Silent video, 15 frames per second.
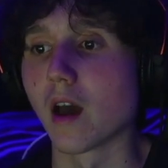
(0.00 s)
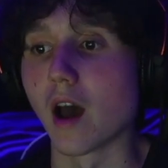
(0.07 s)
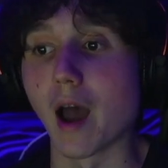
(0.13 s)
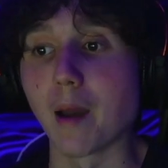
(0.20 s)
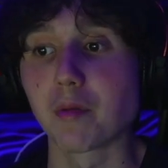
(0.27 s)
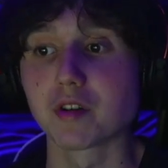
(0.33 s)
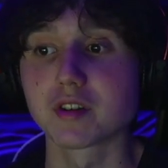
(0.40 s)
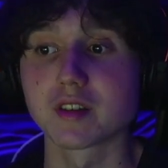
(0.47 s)
I
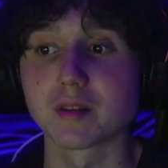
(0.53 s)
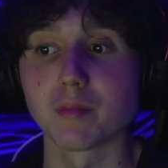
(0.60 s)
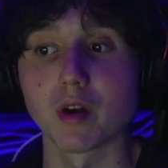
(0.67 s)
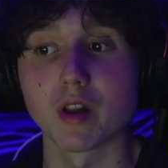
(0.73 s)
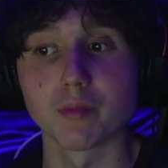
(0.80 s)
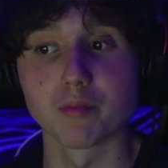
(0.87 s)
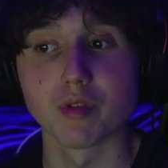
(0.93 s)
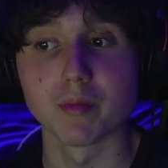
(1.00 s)
personally
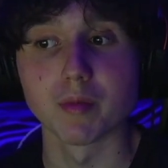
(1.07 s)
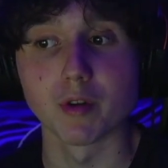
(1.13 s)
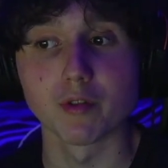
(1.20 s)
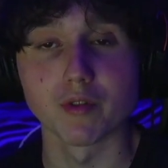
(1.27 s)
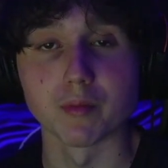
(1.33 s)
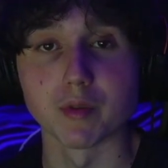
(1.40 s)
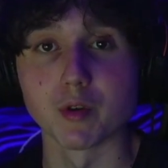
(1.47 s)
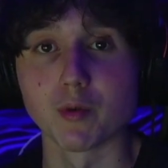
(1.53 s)
bought a pre-built
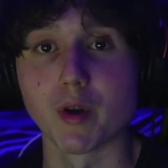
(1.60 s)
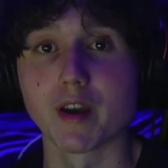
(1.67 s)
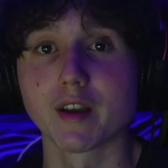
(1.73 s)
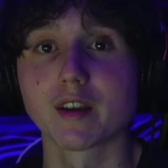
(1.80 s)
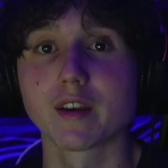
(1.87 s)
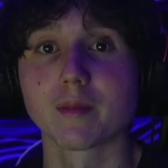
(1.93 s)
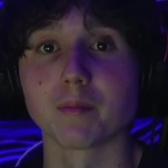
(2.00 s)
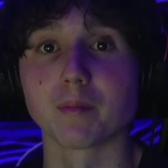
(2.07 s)
from Newegg,
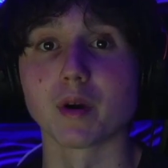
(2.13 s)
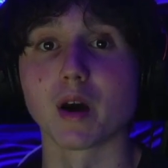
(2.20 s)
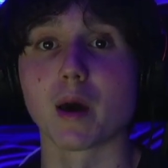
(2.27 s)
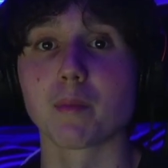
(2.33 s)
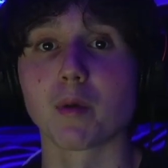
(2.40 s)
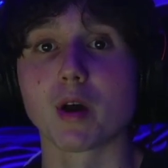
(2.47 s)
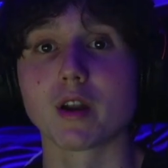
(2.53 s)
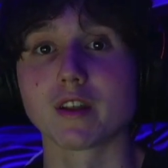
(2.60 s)
but I
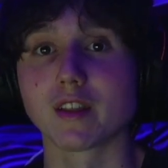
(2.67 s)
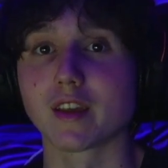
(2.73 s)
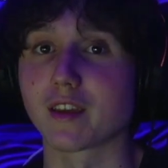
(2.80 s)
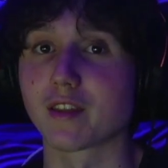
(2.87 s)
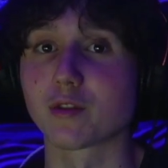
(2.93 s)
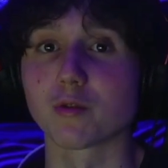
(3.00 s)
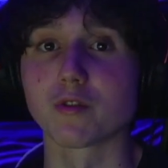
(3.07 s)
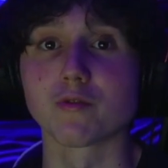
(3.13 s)
bought it
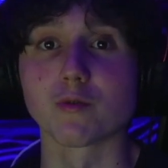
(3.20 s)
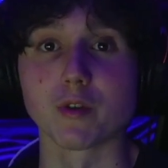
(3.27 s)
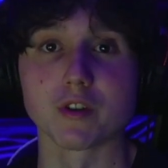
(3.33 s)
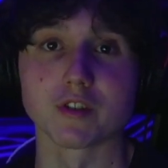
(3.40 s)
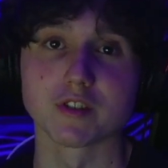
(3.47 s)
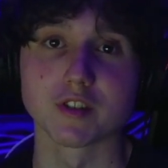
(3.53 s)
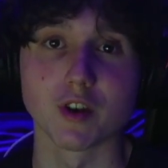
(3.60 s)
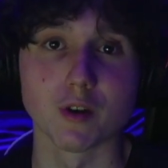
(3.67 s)
like 3-4
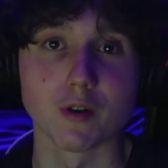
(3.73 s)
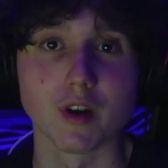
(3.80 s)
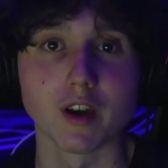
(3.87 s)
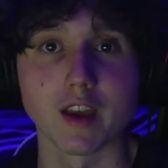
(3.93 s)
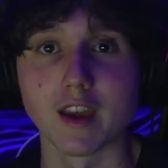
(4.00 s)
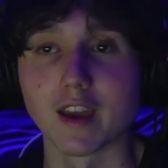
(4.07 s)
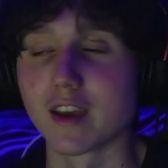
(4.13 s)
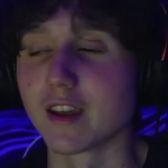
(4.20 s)
years ago,
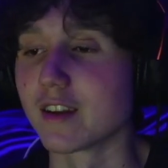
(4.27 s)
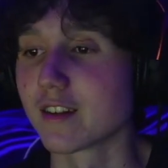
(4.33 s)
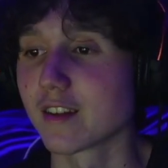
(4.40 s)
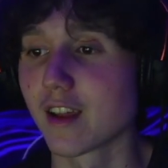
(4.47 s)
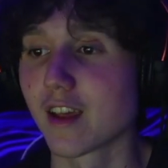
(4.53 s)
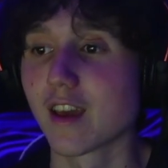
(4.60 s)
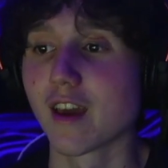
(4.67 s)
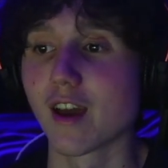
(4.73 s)
and
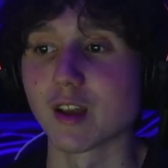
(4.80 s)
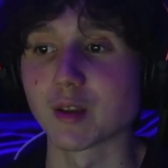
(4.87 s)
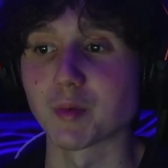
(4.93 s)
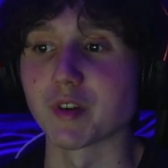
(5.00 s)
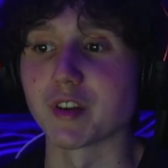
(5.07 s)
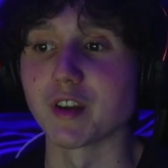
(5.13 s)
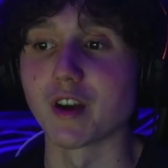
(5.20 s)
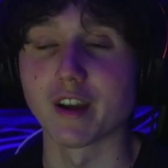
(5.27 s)
I was
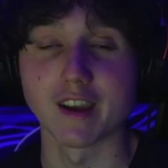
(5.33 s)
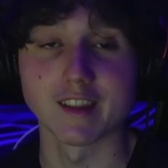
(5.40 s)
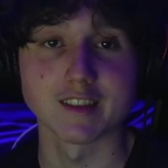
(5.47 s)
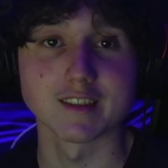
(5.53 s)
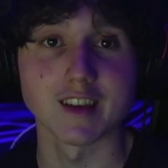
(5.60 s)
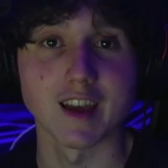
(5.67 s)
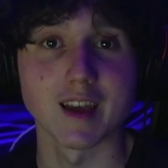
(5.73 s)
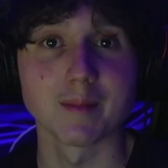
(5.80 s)
pretty young at the
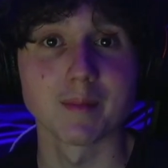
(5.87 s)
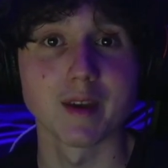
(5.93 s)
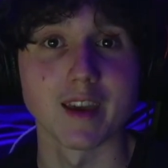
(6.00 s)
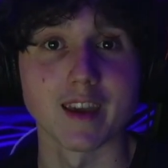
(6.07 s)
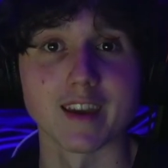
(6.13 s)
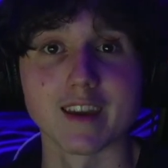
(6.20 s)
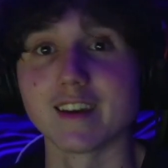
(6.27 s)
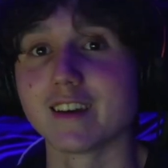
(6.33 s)
time,
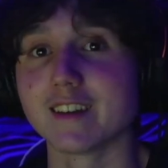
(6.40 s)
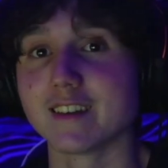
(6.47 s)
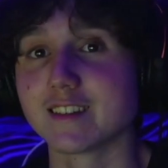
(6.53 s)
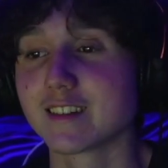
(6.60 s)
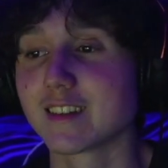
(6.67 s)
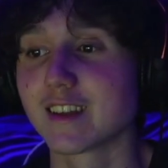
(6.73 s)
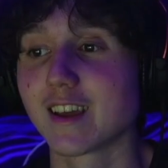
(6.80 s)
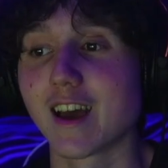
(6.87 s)
and
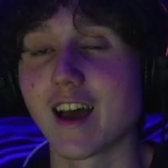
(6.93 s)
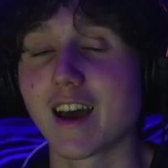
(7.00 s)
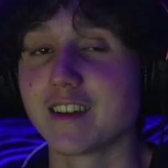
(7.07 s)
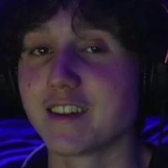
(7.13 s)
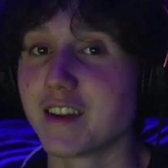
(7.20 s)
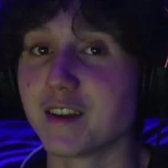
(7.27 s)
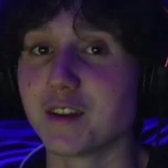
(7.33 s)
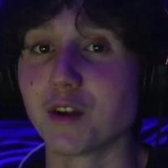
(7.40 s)
I
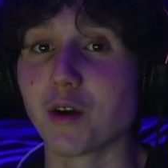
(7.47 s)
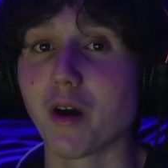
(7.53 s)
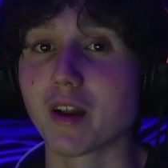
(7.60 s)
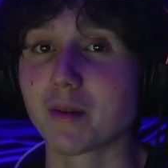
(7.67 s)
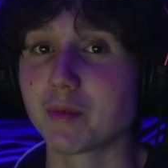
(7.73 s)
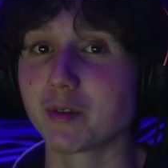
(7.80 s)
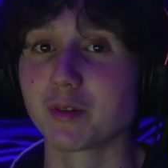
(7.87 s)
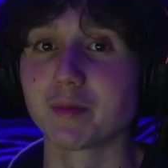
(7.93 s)
didn't know how to
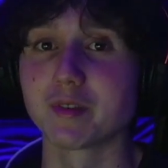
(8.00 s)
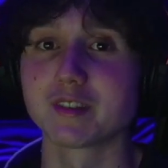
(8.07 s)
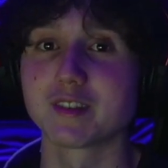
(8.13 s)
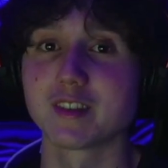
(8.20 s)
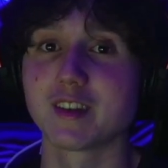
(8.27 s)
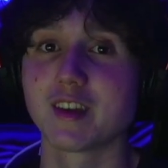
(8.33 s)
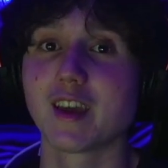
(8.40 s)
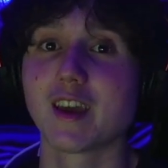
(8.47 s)
build a
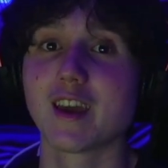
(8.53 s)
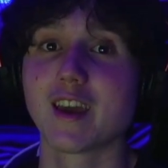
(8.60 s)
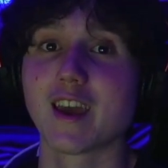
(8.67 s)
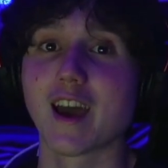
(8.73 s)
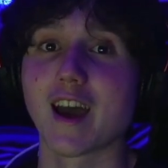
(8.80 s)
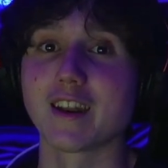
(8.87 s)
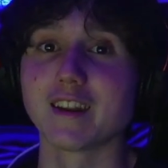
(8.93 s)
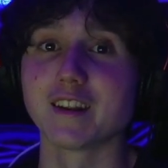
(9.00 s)
PC.
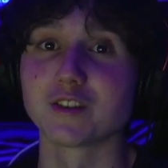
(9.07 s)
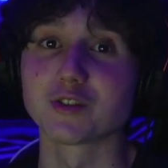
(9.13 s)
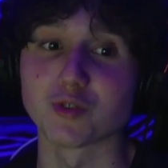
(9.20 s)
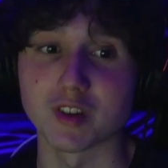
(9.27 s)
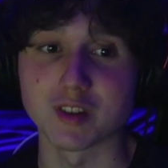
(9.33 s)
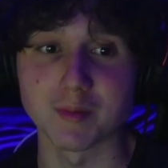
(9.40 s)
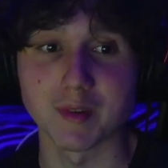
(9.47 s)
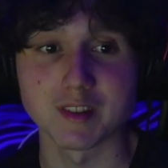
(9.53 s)
I didn't
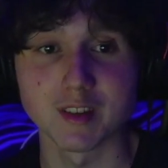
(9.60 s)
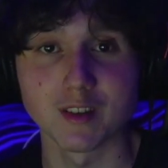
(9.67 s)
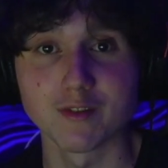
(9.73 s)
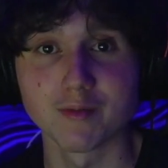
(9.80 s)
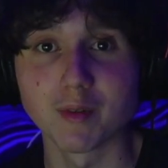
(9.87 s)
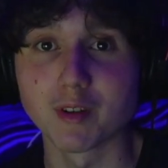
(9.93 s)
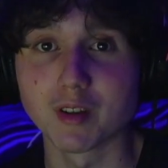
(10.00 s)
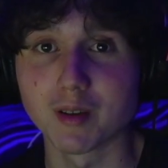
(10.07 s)
trust myself
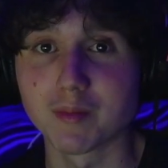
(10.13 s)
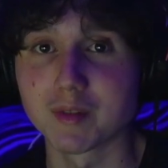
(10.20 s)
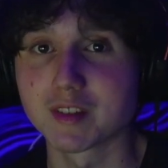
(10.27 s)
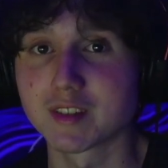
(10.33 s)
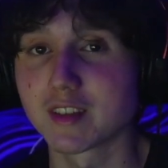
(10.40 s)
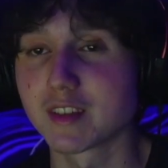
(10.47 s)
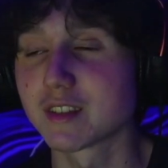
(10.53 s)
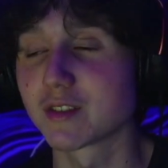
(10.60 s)
building a
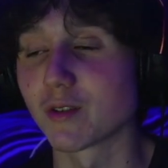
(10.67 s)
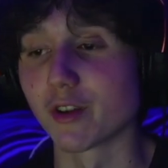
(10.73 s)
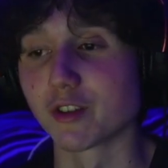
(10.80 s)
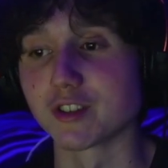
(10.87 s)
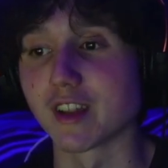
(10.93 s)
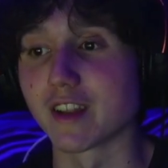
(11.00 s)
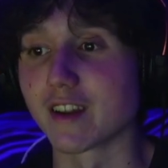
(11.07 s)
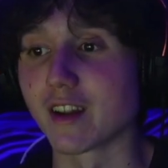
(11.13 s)
PC, so I
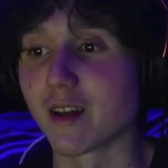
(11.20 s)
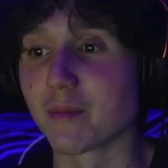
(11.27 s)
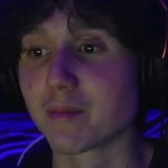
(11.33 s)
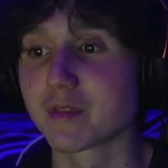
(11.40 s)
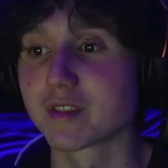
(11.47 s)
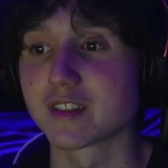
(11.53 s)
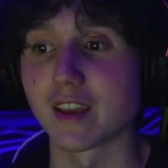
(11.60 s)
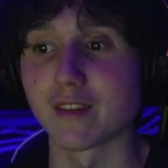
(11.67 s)
just ended up
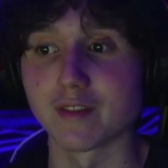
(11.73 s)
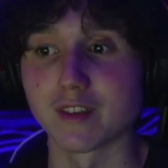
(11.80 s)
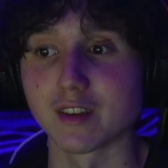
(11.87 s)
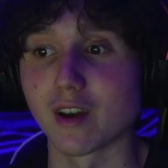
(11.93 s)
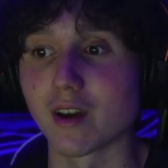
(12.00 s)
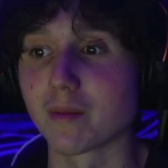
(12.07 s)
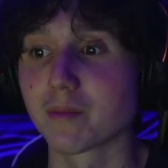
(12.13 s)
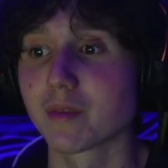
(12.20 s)
saving
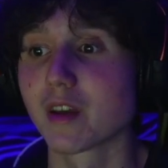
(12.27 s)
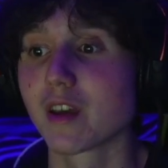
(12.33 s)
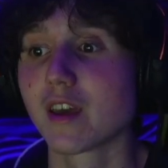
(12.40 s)
up,